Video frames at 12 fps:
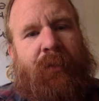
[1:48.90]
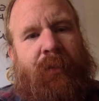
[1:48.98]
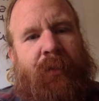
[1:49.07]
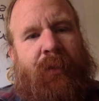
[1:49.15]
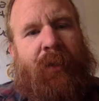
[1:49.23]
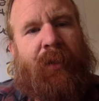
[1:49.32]

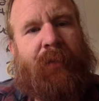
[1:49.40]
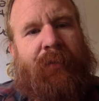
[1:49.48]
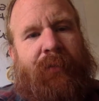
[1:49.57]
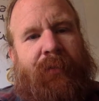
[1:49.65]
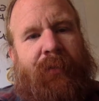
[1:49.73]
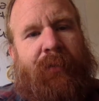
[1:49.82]
yeah,
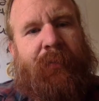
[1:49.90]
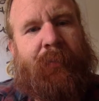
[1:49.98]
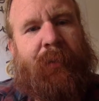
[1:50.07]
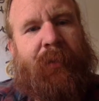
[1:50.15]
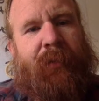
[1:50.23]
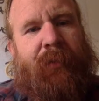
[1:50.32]
it's
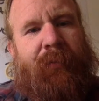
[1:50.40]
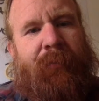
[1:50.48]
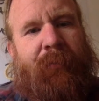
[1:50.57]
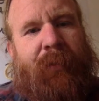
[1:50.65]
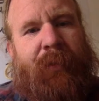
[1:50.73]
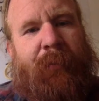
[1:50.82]
been
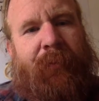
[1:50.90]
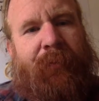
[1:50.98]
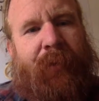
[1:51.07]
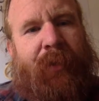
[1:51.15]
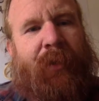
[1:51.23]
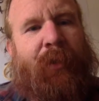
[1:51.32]

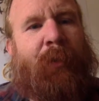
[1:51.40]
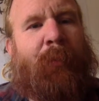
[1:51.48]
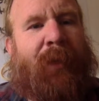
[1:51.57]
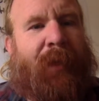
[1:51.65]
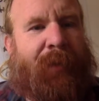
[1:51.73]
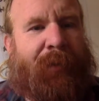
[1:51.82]
very
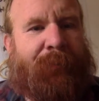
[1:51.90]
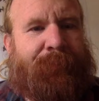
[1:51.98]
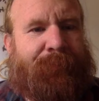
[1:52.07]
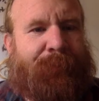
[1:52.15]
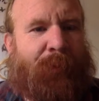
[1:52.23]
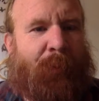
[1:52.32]
illuminating.
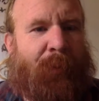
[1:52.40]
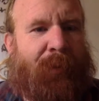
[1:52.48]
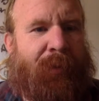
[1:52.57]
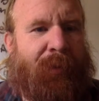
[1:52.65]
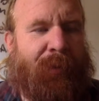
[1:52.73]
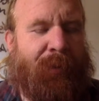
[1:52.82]
So one
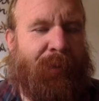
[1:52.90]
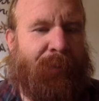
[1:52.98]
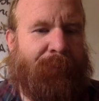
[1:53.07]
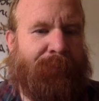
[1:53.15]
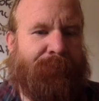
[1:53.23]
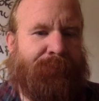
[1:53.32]
of the